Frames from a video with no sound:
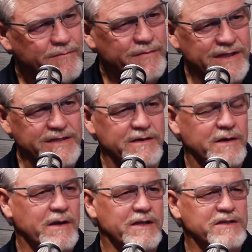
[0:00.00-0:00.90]
But that's an
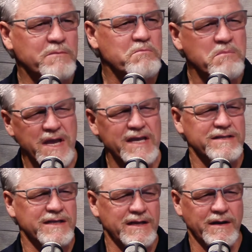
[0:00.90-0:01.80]

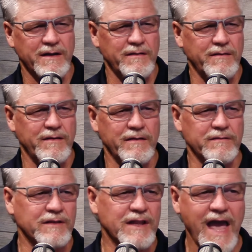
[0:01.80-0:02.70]
amazing
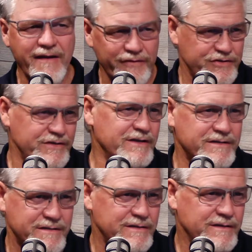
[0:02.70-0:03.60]

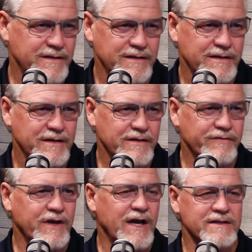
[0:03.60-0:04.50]
lavishness
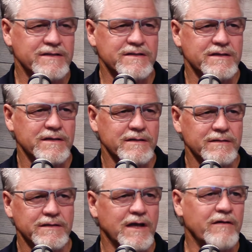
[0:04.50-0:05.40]
of God's
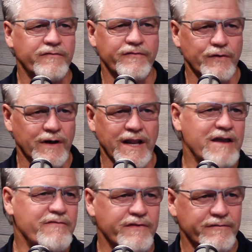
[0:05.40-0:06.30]
love for
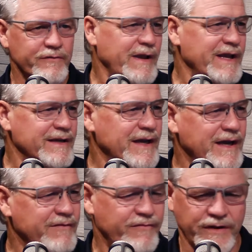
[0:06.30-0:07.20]
life and for
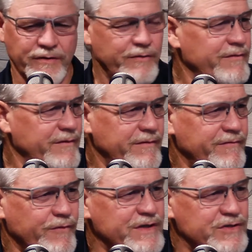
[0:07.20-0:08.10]
mankind, for, you know,
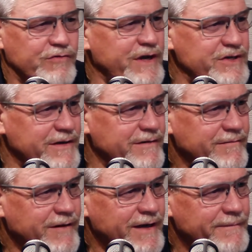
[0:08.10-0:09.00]
for his creation, right?